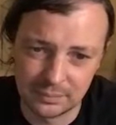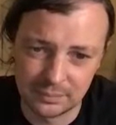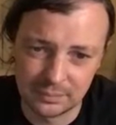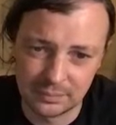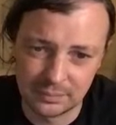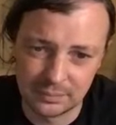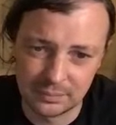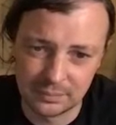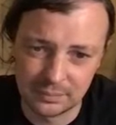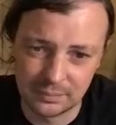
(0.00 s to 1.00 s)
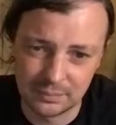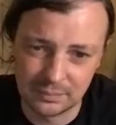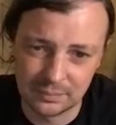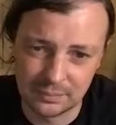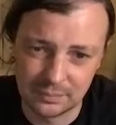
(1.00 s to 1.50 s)

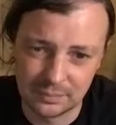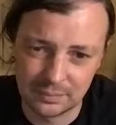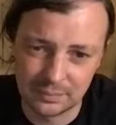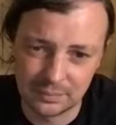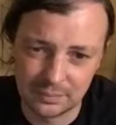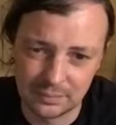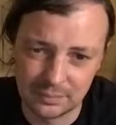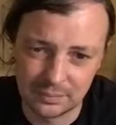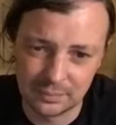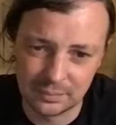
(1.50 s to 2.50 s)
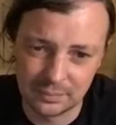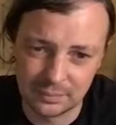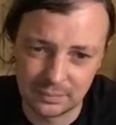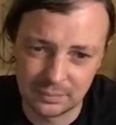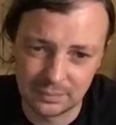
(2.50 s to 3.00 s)

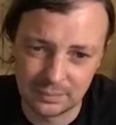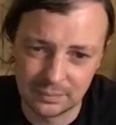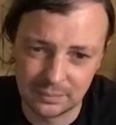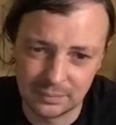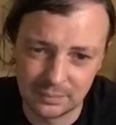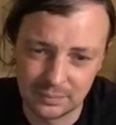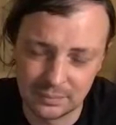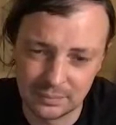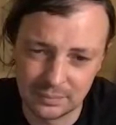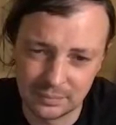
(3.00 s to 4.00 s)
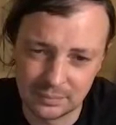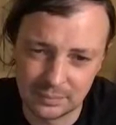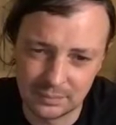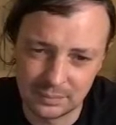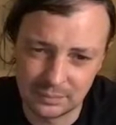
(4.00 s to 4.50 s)

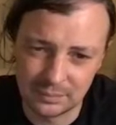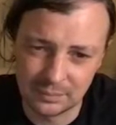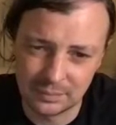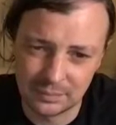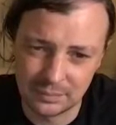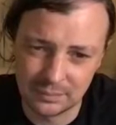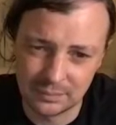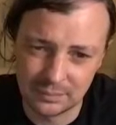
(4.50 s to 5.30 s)
(silent)